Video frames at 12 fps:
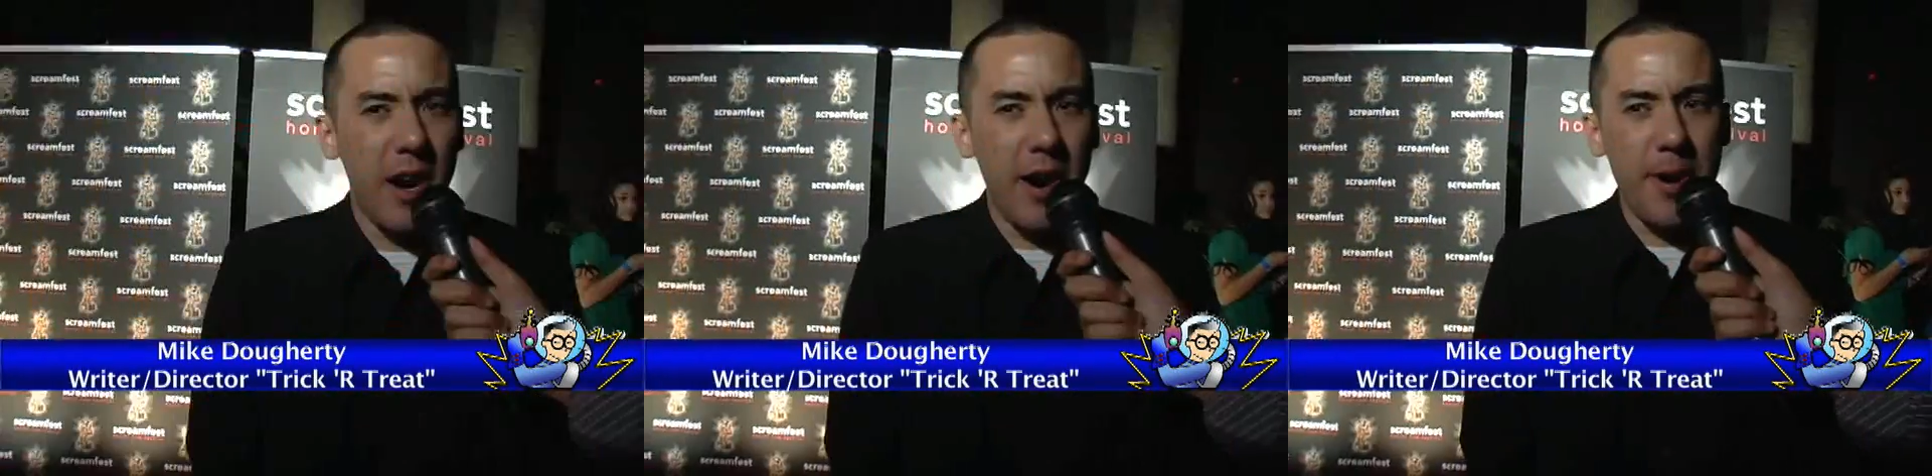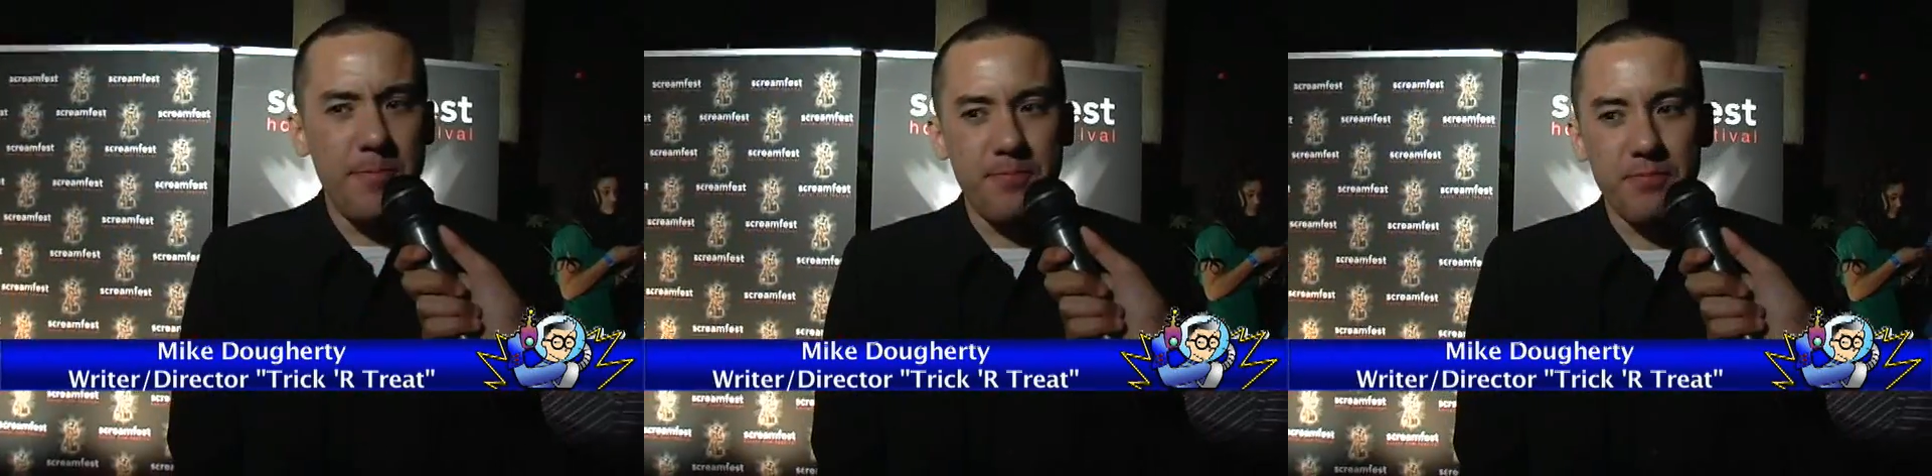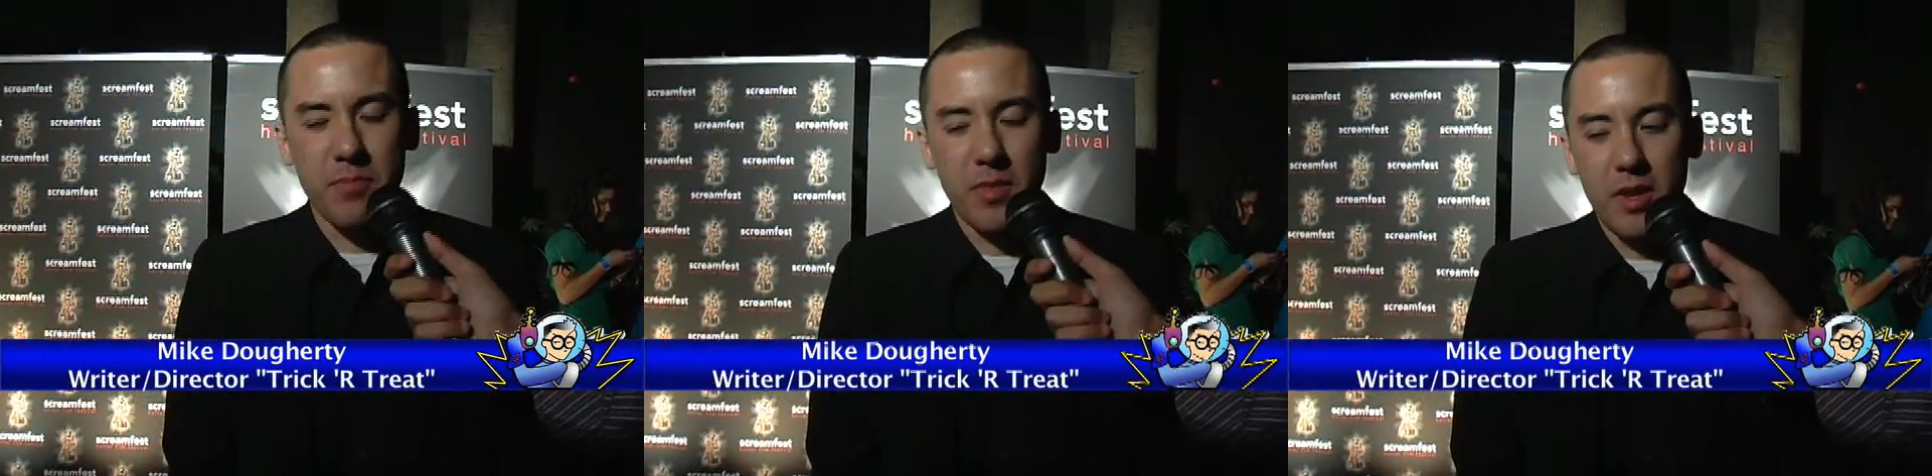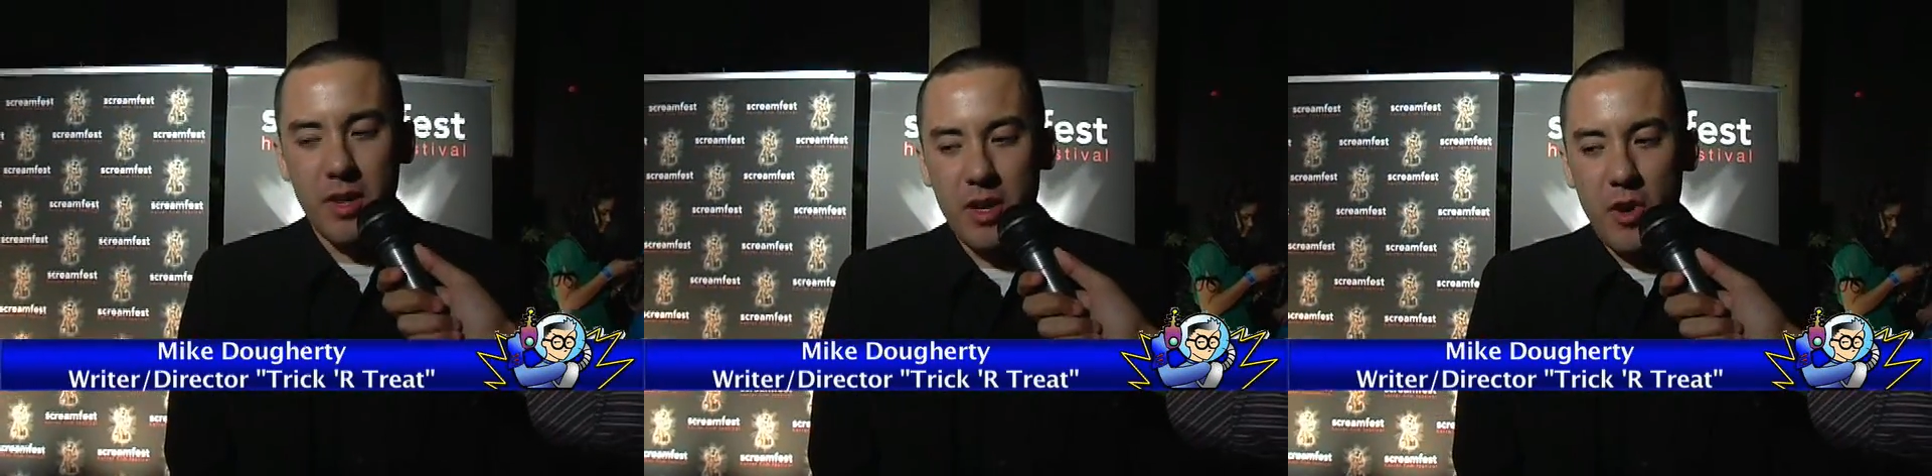
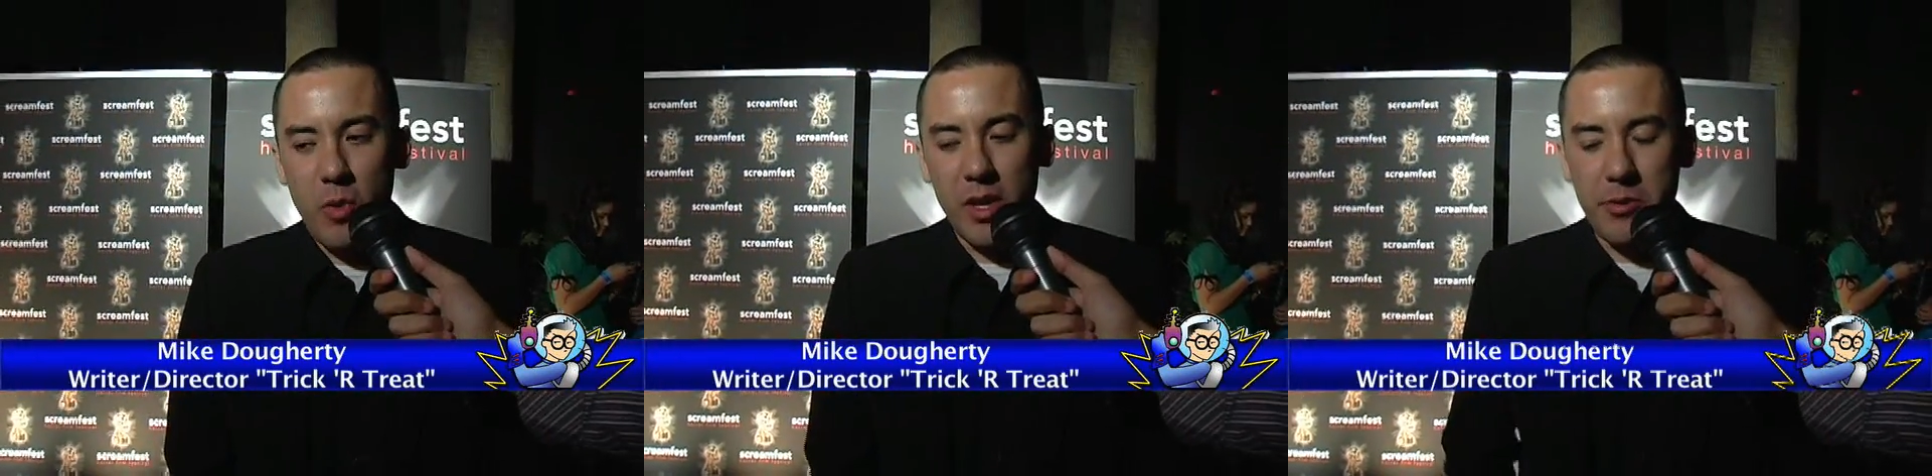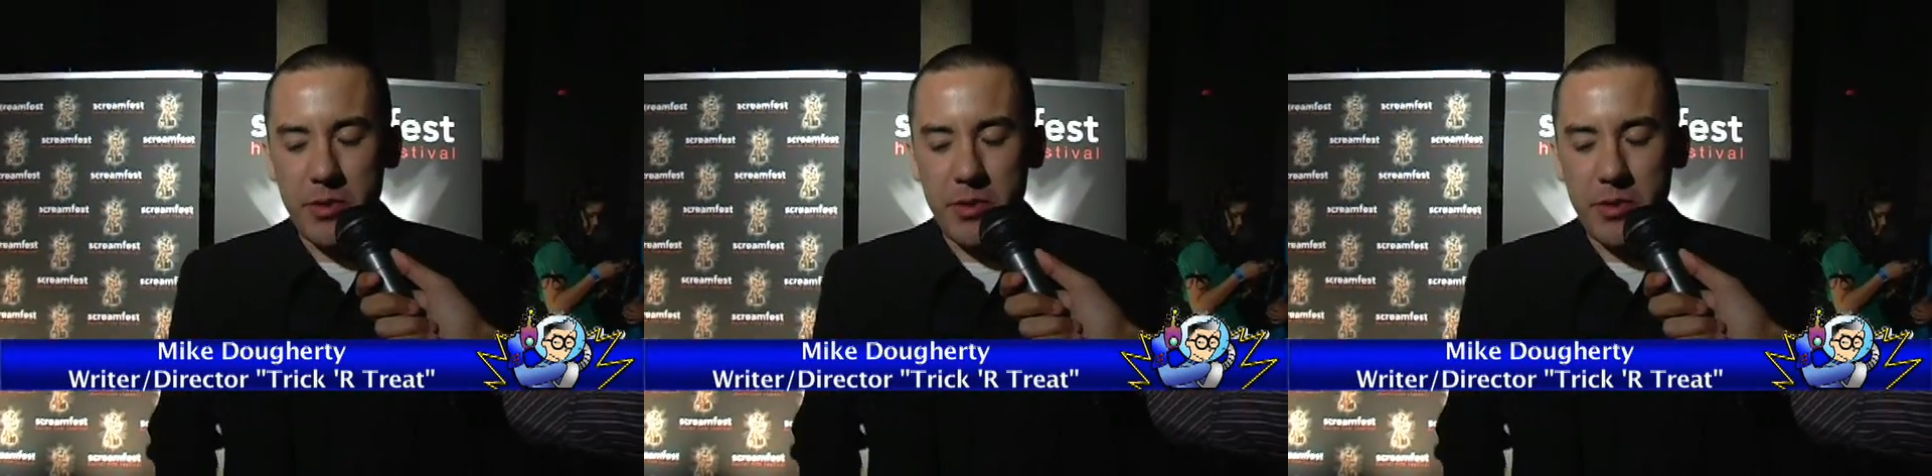Well,